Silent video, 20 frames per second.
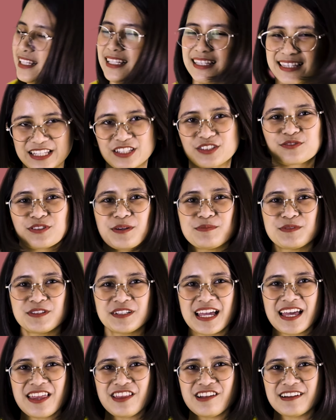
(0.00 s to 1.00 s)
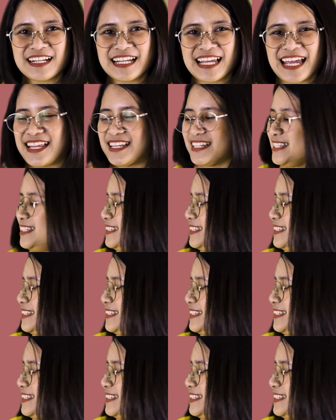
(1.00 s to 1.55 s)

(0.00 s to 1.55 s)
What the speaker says: Let's rub together again.